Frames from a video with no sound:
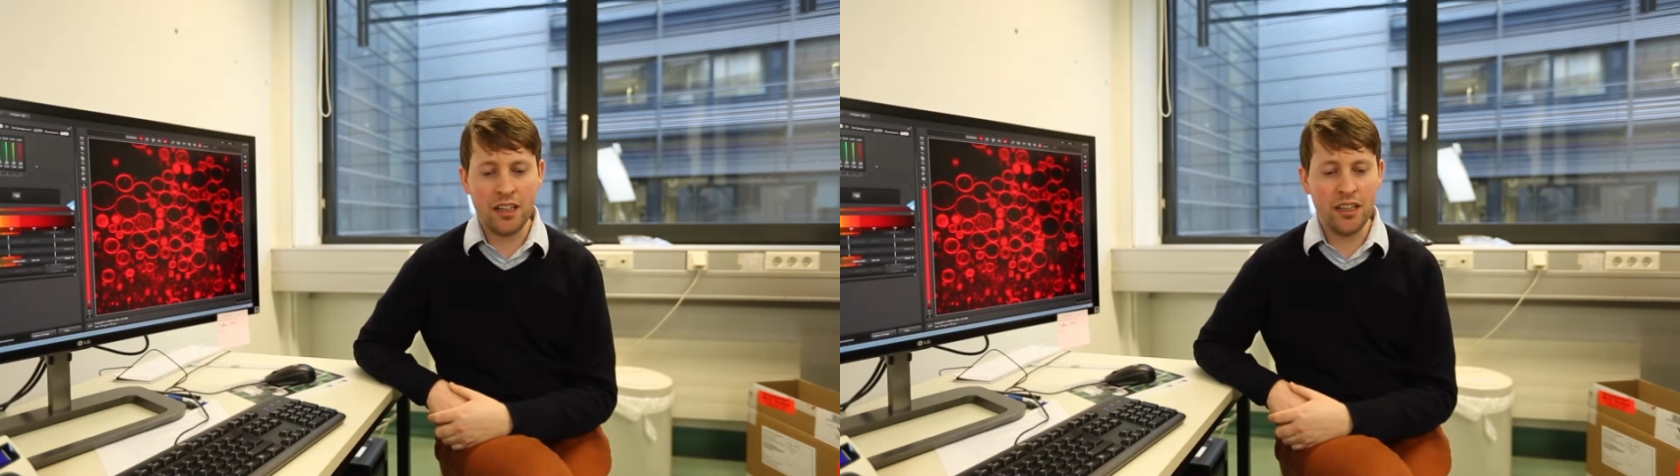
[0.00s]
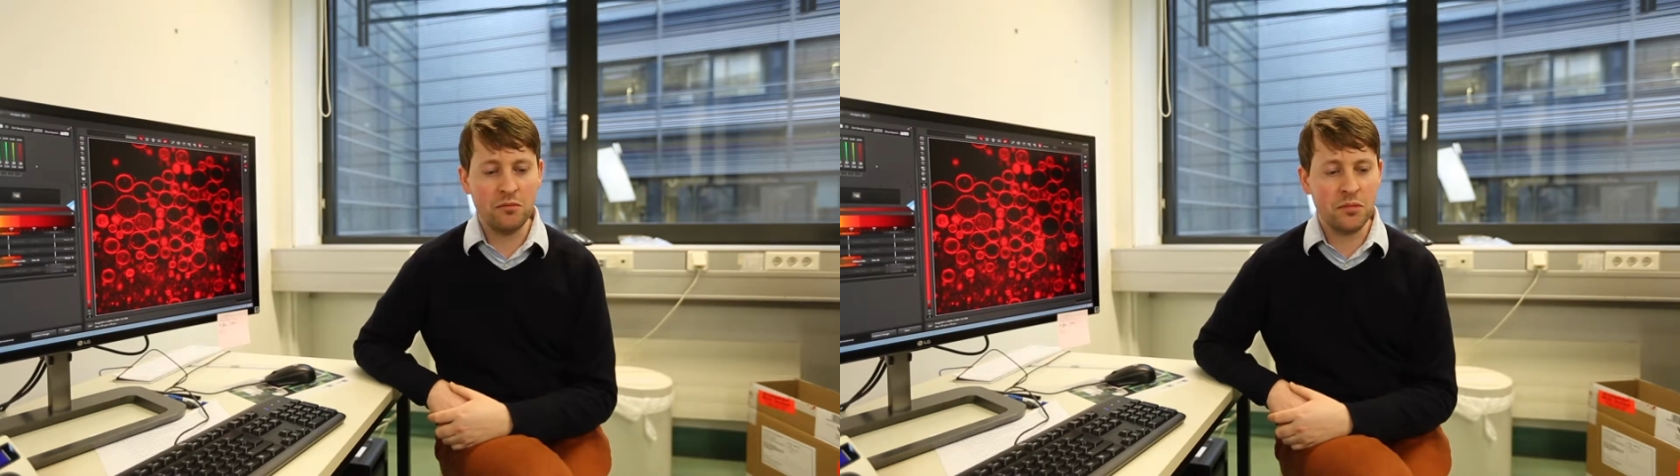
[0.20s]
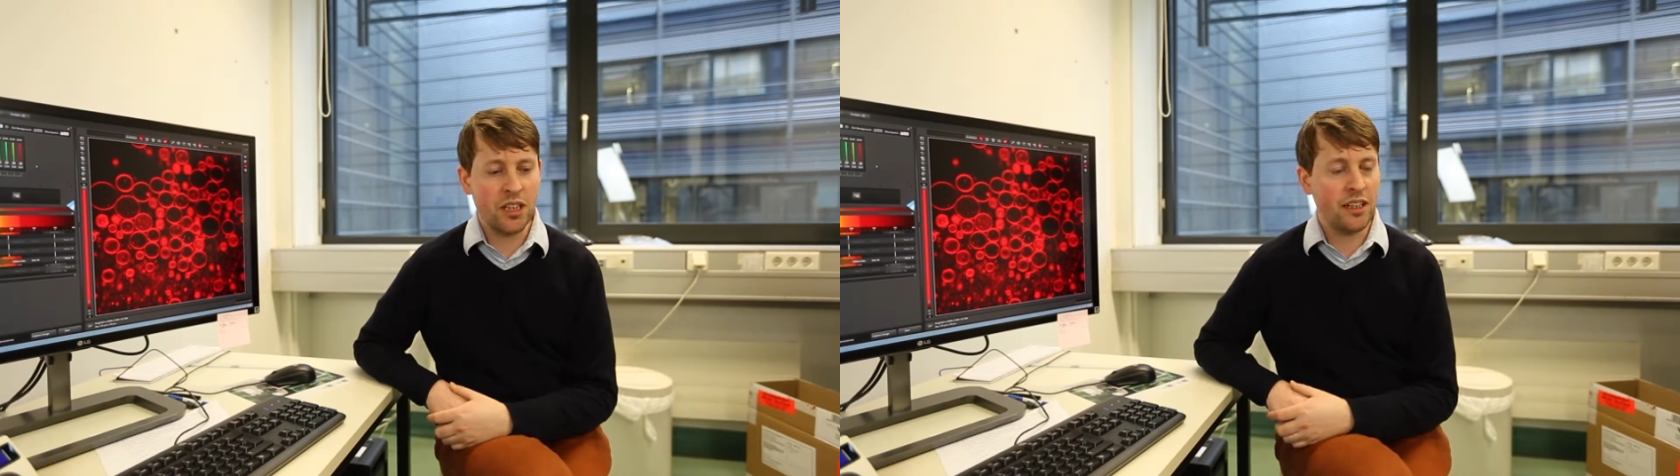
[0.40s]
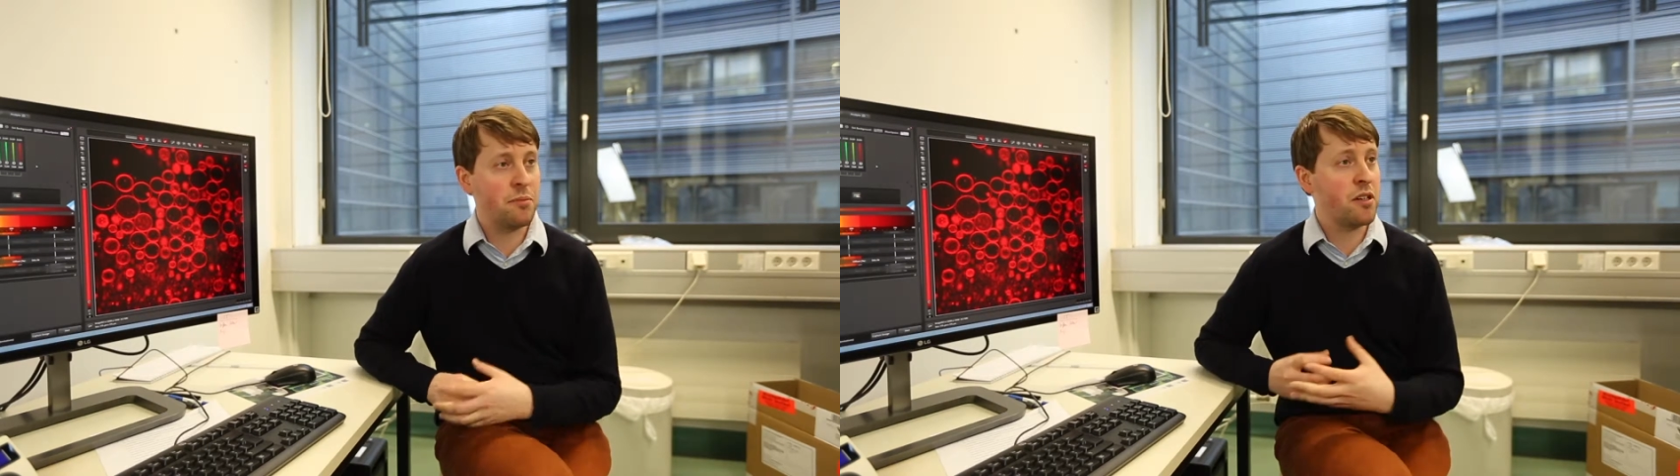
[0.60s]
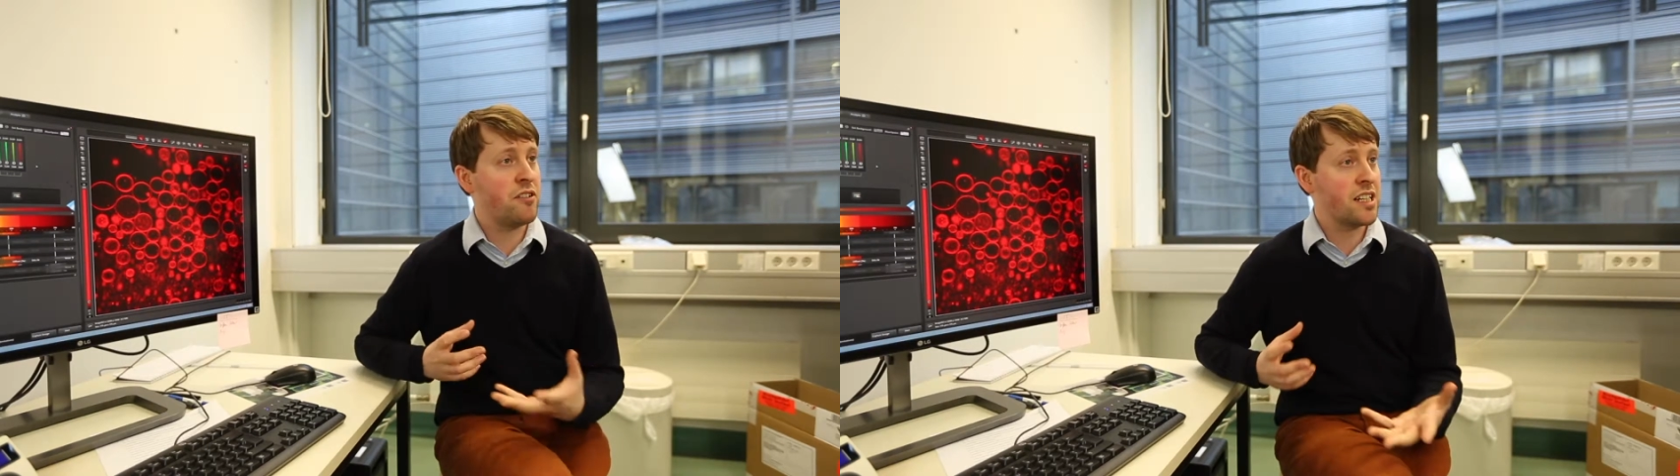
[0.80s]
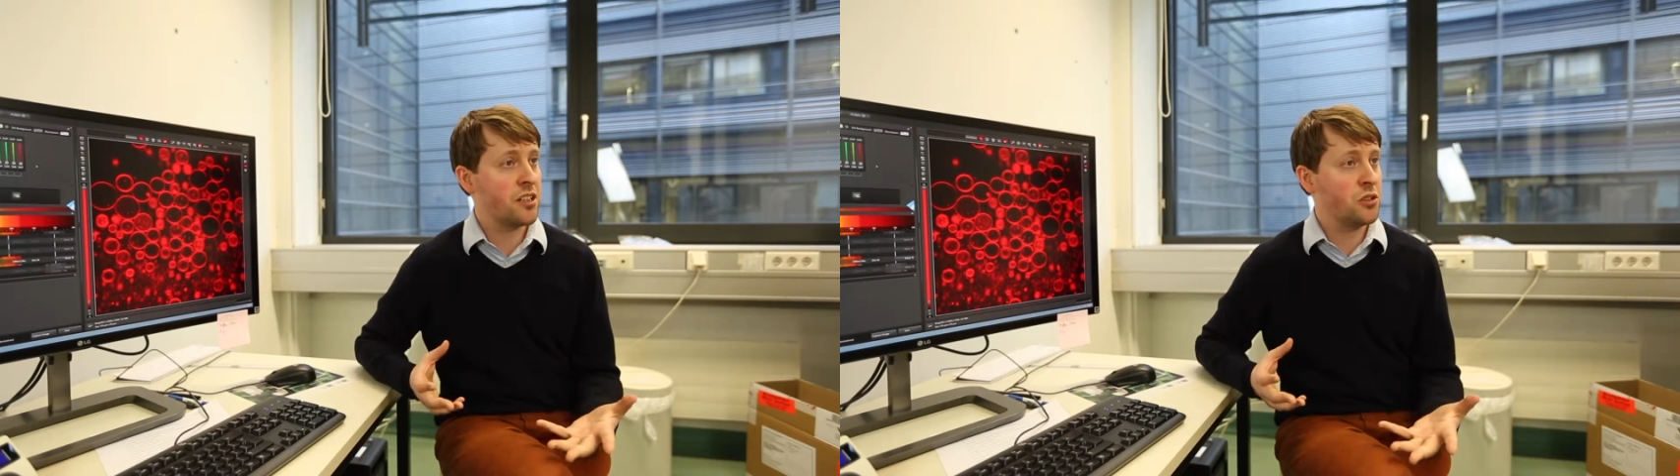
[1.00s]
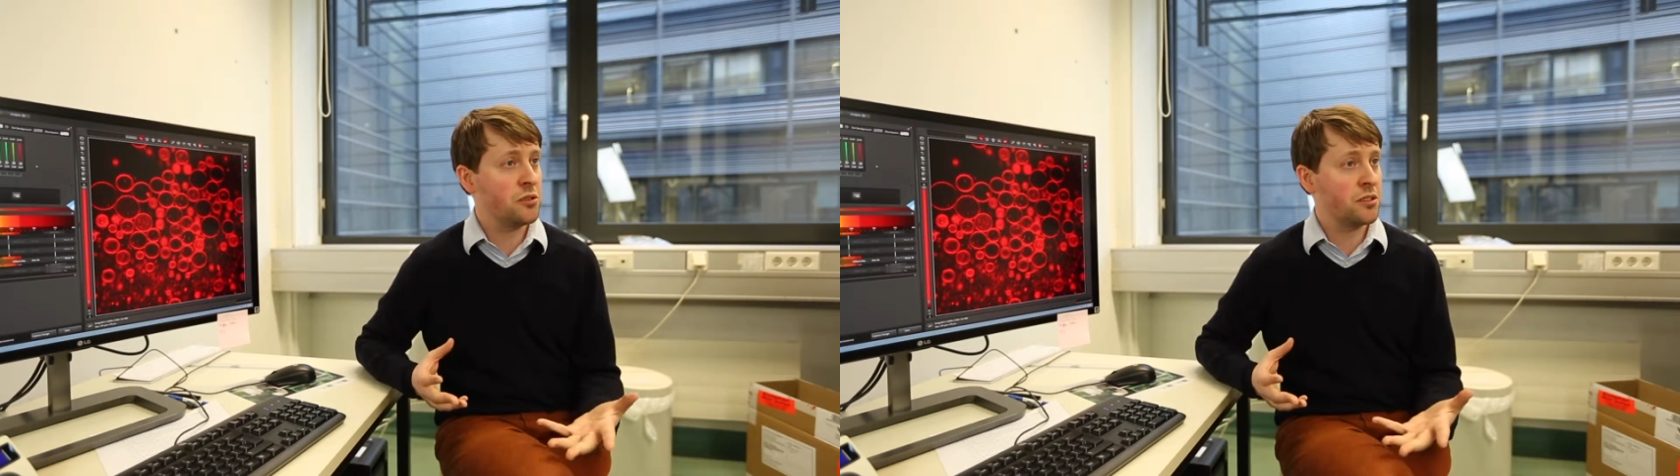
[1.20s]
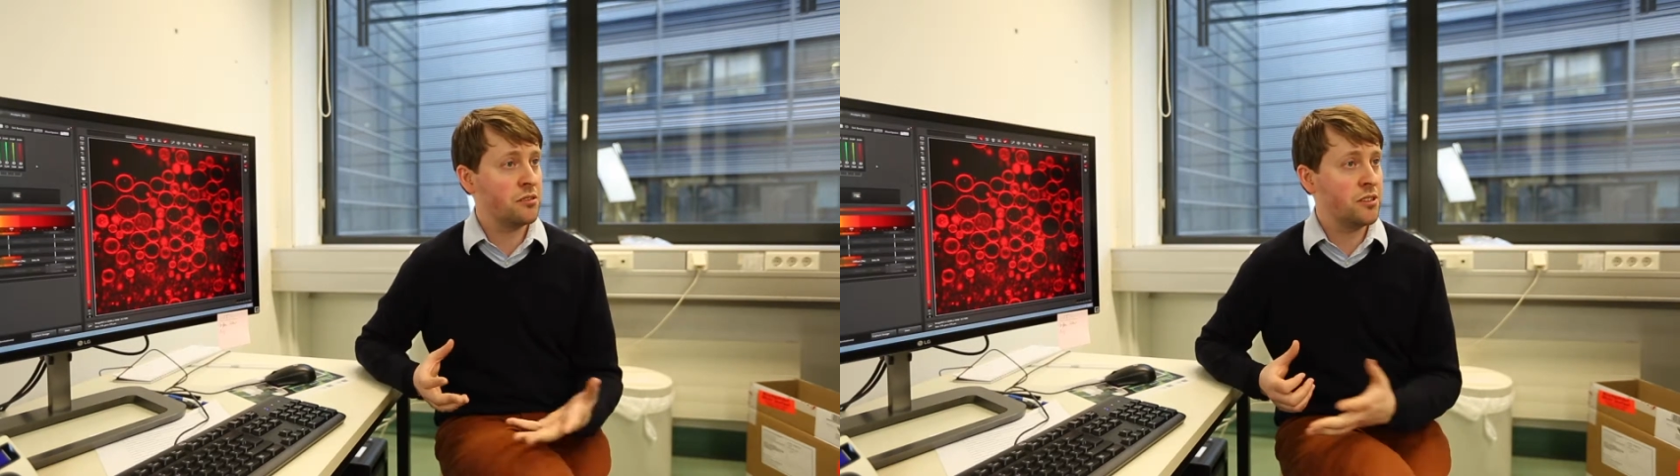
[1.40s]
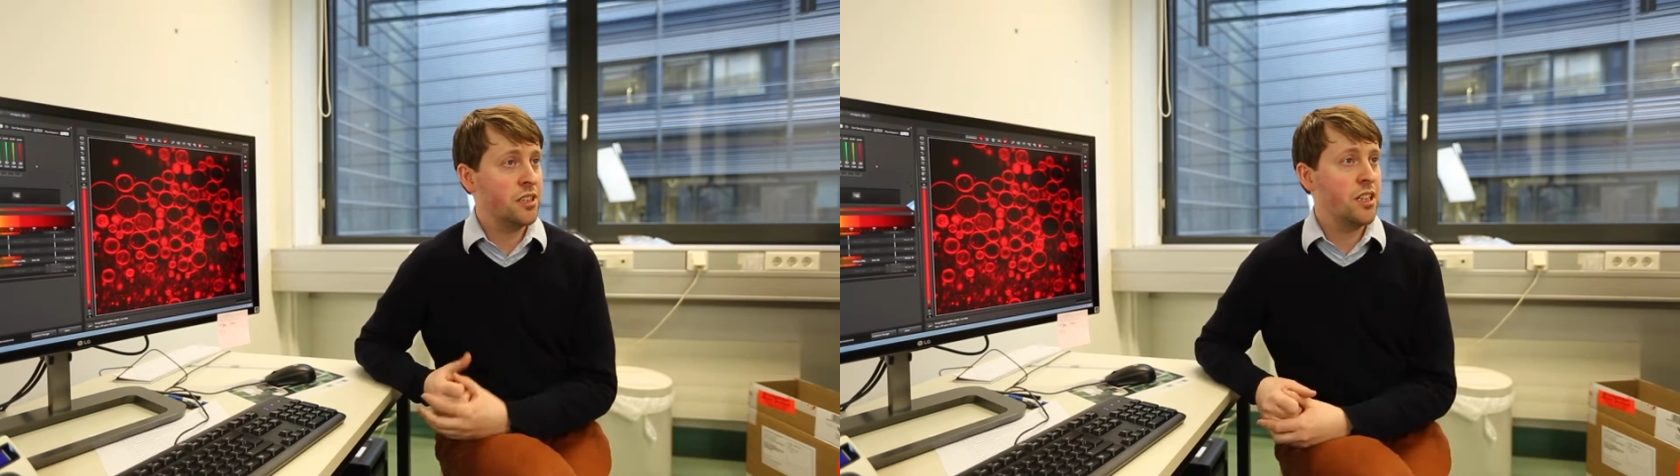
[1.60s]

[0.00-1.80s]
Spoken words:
lipid vesicles